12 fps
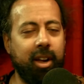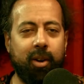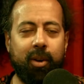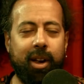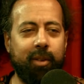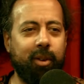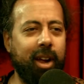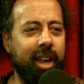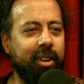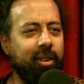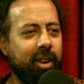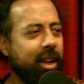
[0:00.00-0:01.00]
or whatever,
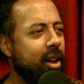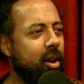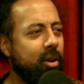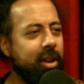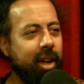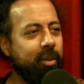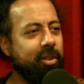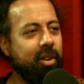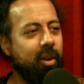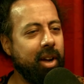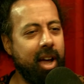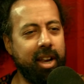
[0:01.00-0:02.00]
and you're like, oh, okay, what's
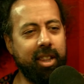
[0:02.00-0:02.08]
going on?